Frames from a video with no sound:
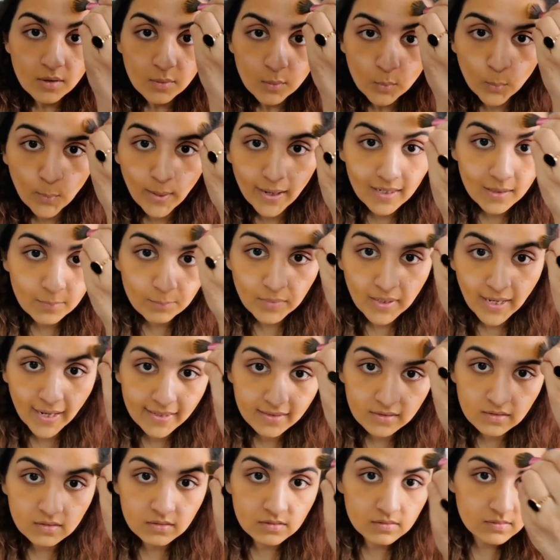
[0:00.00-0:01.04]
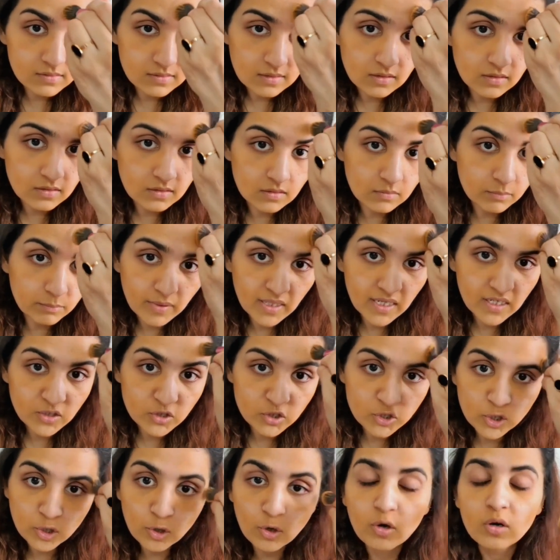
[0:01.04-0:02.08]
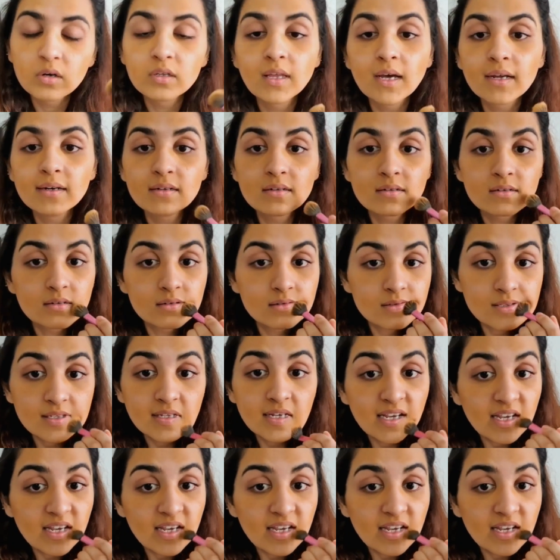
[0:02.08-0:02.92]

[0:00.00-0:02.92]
While applying the concealer, make sure that it is